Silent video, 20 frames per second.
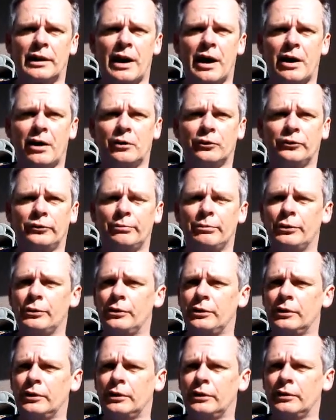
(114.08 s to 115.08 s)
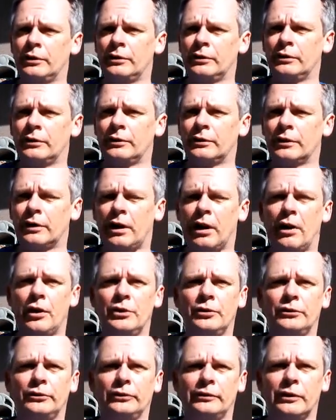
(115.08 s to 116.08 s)
Carlsberg
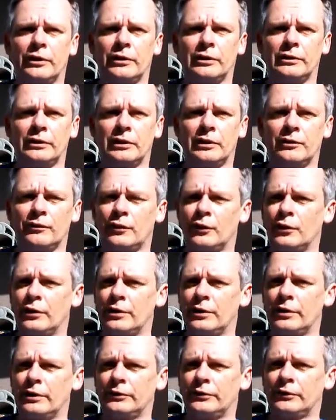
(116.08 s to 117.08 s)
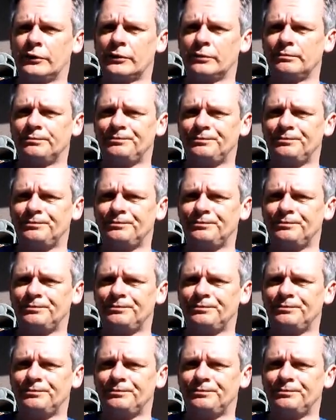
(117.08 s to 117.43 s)
clones going down very nice.